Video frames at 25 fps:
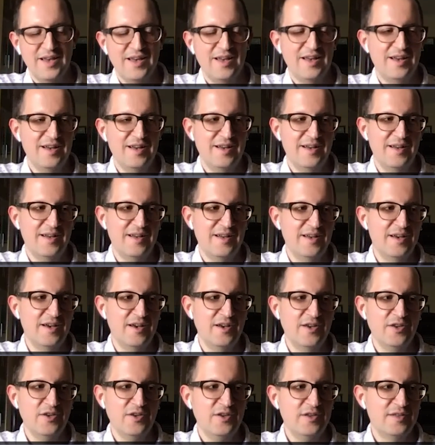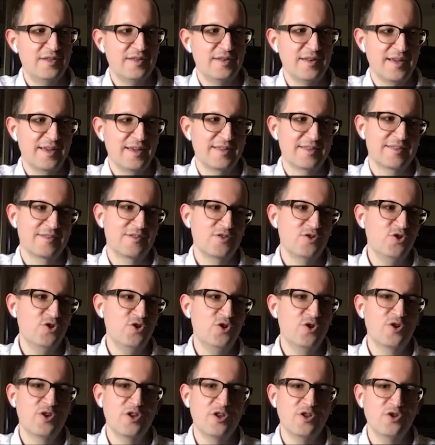Like
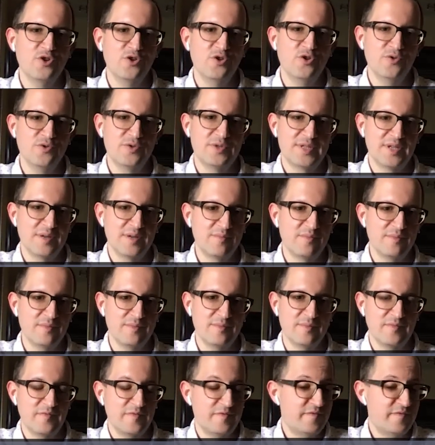you can use some,